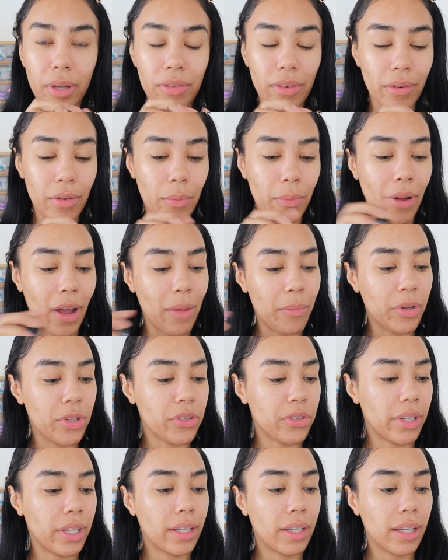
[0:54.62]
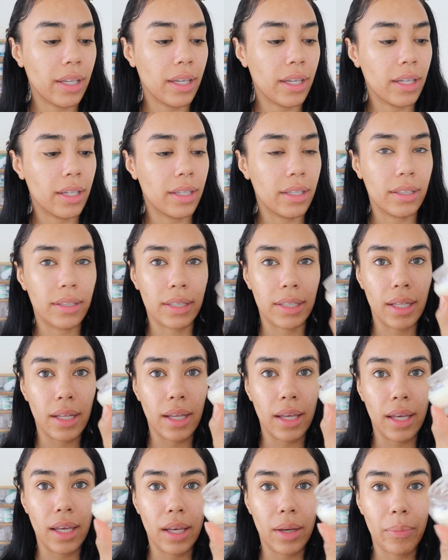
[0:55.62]
of my favorite primers lately is
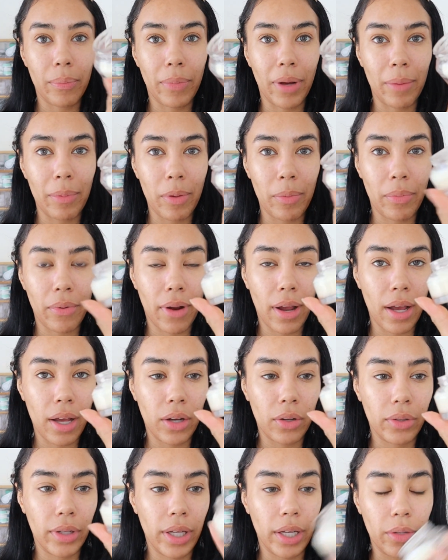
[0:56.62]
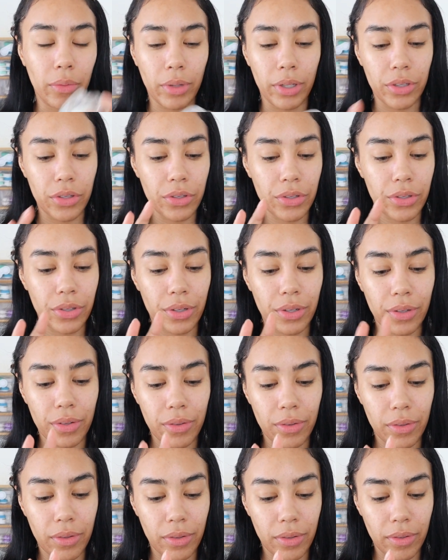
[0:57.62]
the Bobbi Brown Enriched
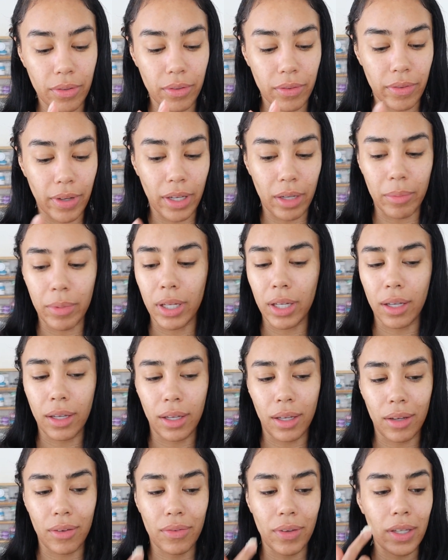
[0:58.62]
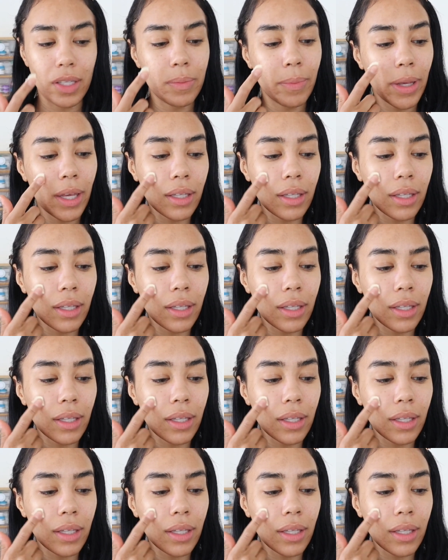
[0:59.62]
Vitamin E face